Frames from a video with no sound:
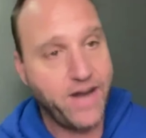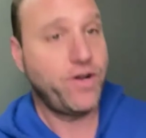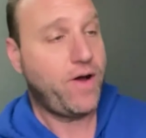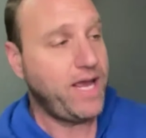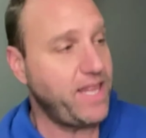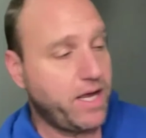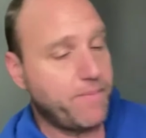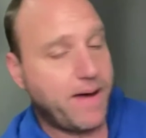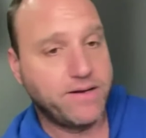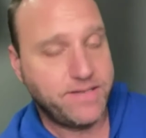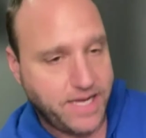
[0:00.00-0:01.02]
I don't know anything
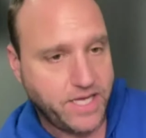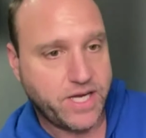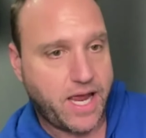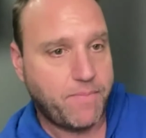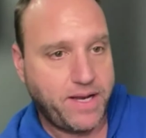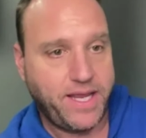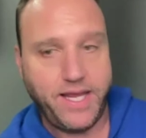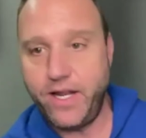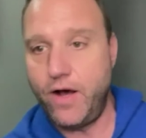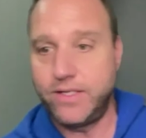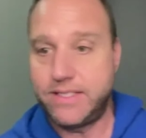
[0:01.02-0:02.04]
about DJ, but he
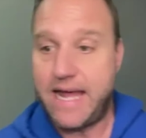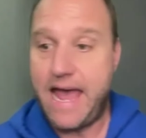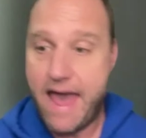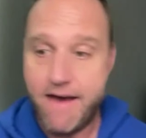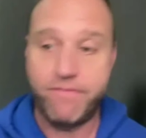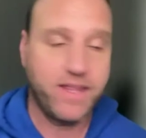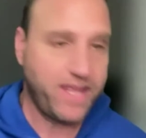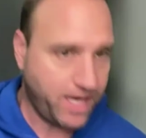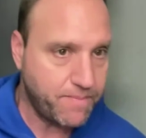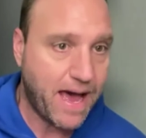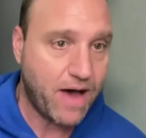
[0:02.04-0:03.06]
knows
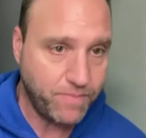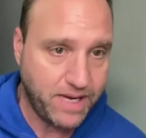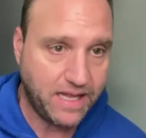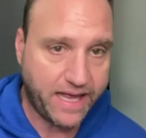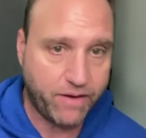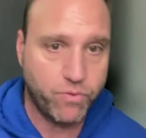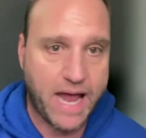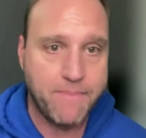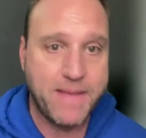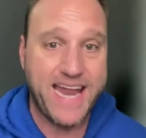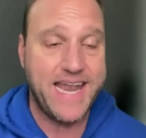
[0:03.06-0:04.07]
everything about me. Like when
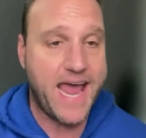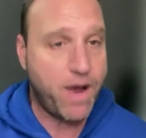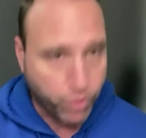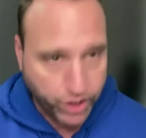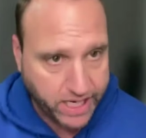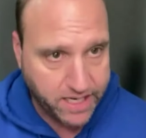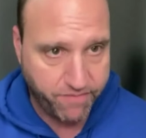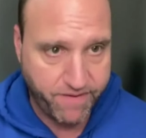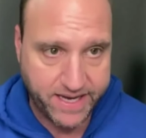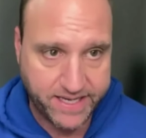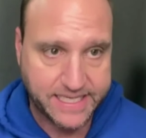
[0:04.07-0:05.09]
I'm at networking
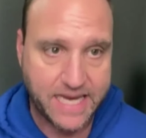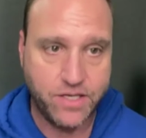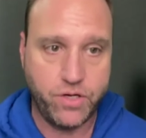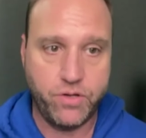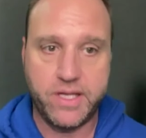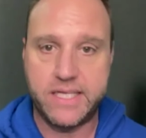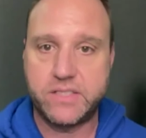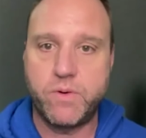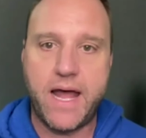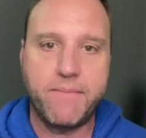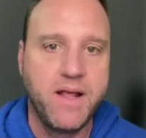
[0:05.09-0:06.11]
events, I do
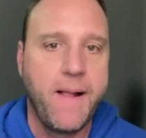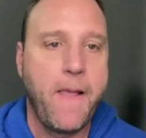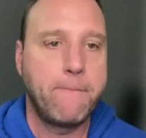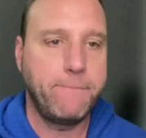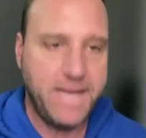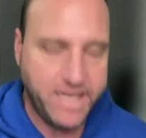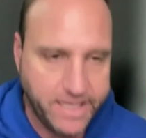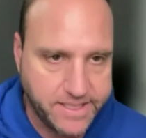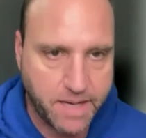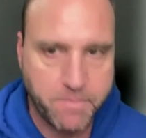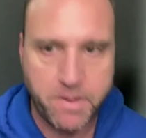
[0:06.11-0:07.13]
this. When I'm
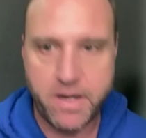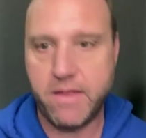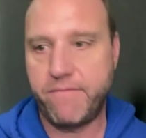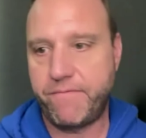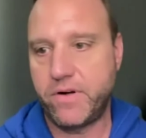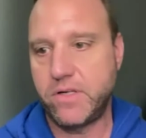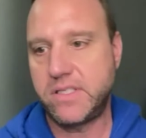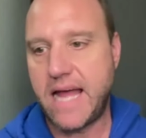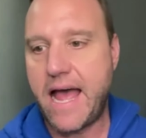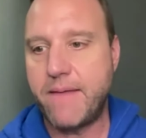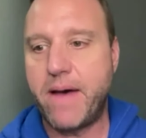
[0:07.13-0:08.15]
meeting somebody the
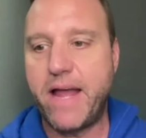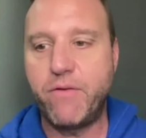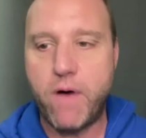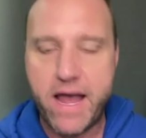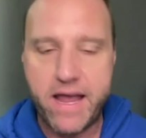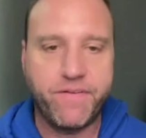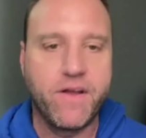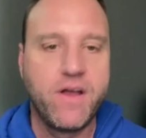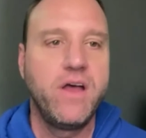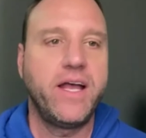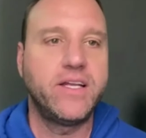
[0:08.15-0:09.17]
first time, my wife
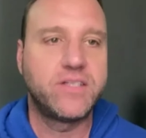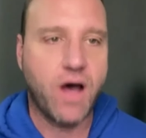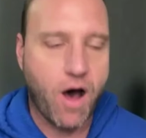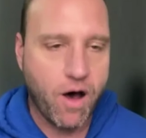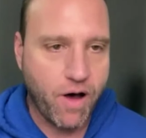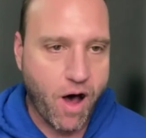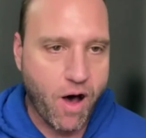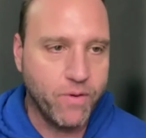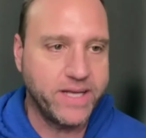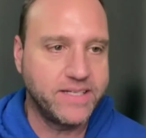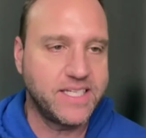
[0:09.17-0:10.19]
is
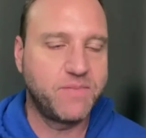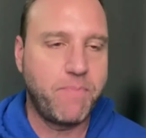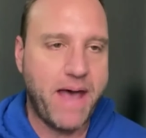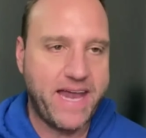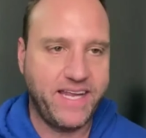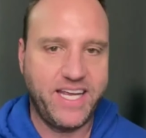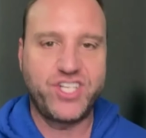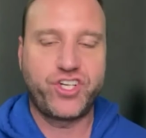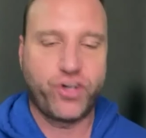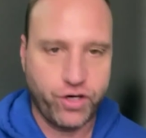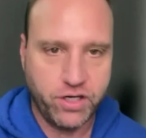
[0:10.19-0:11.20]
always is betting
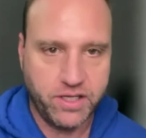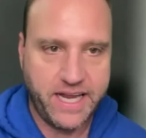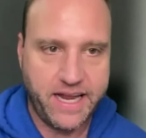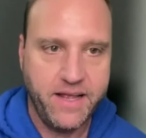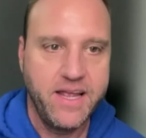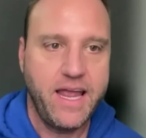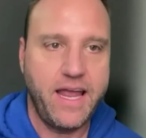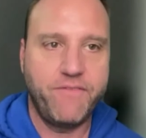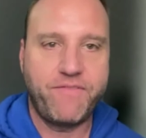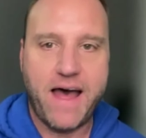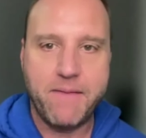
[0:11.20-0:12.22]
internally
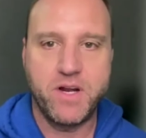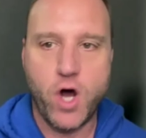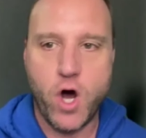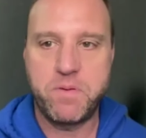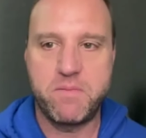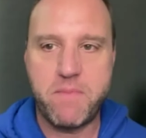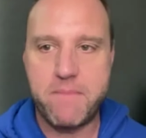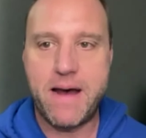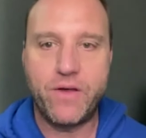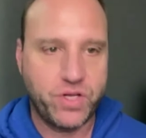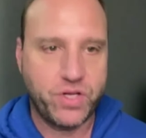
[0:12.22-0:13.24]
if I'm going to open my
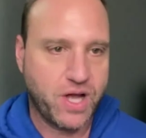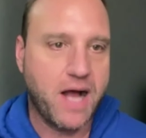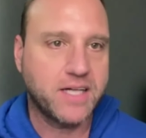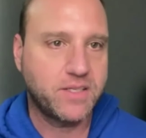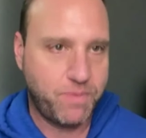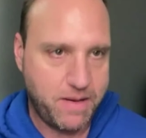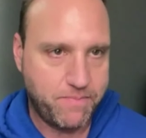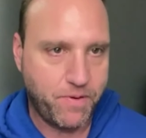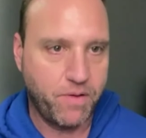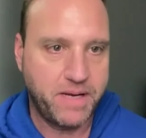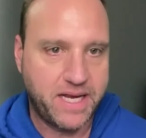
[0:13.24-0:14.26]
mouth and talk to
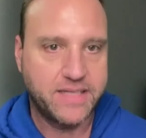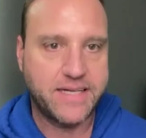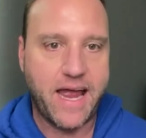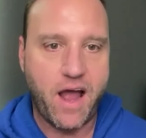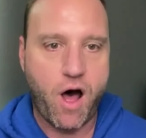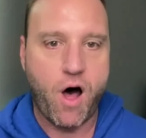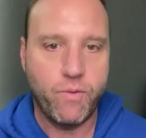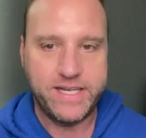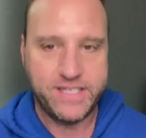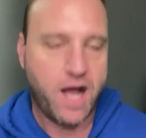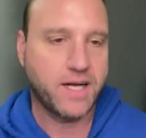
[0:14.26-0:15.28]
people because I
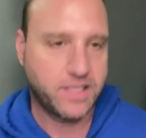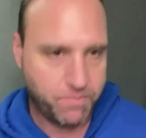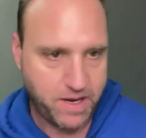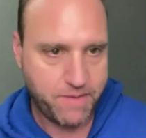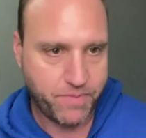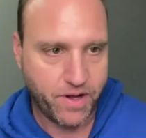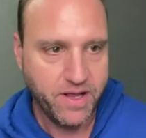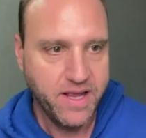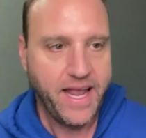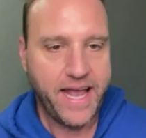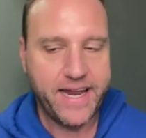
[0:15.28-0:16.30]
always talk to
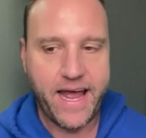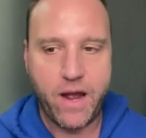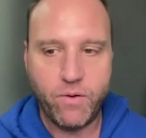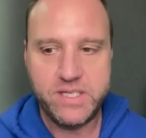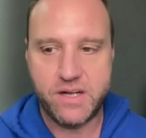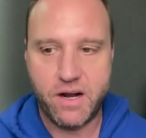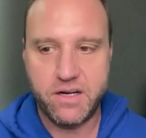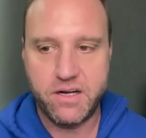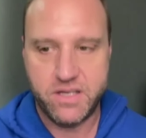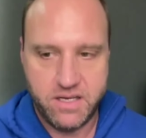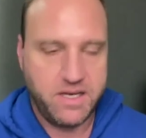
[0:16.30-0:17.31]
people and I always
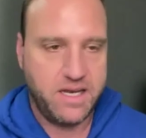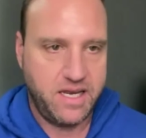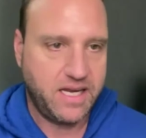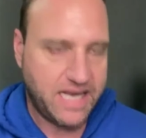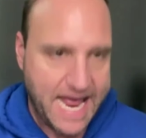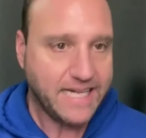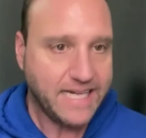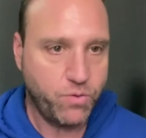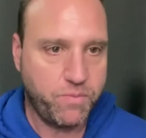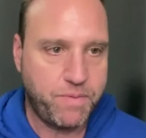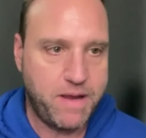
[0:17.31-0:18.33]
start
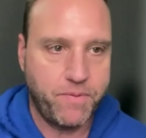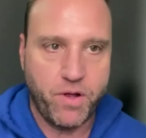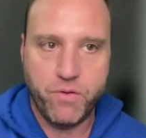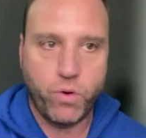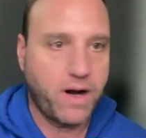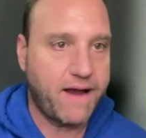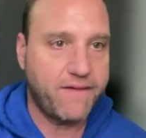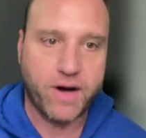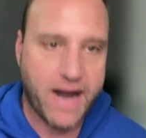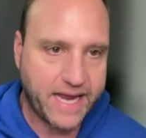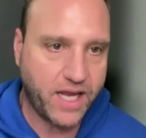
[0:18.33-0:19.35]
connecting with people
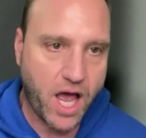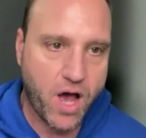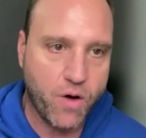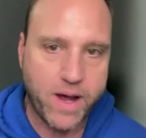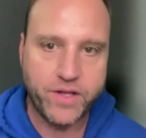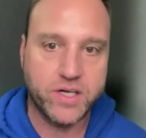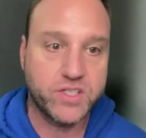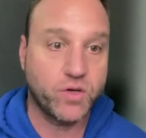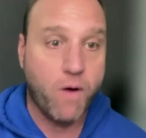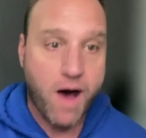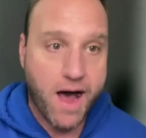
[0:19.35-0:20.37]
wherever I go, whether it's a